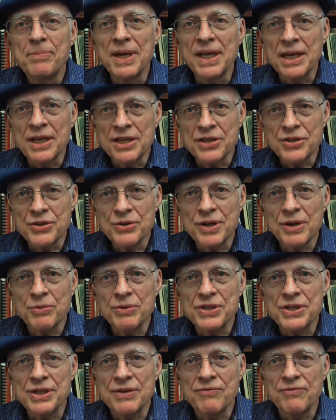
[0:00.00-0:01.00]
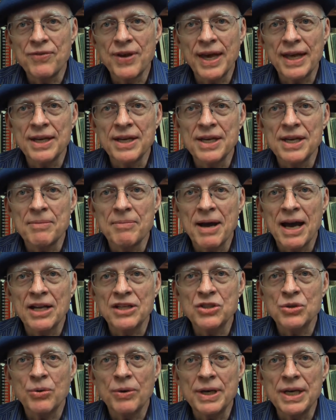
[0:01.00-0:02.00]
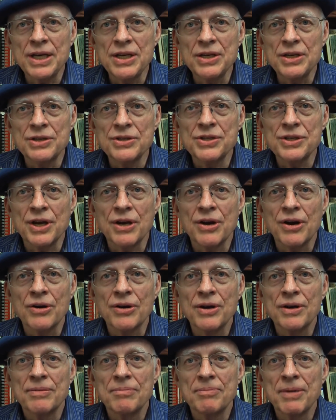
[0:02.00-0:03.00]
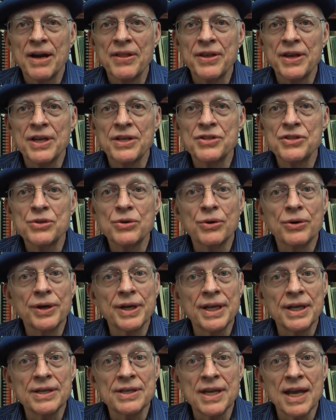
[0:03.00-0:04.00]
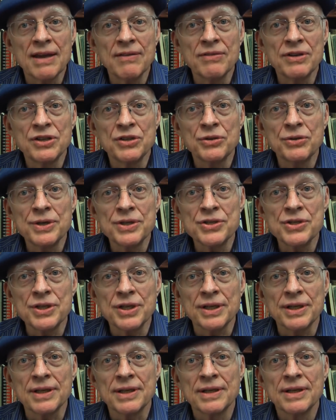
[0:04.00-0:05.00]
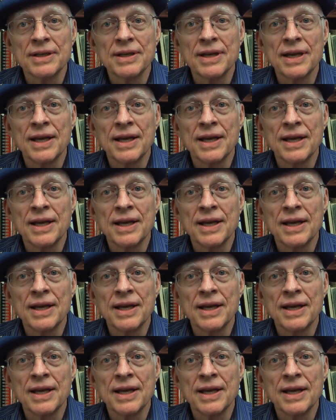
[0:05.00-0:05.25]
Big history was invented about twenty years ago by the historian David Christian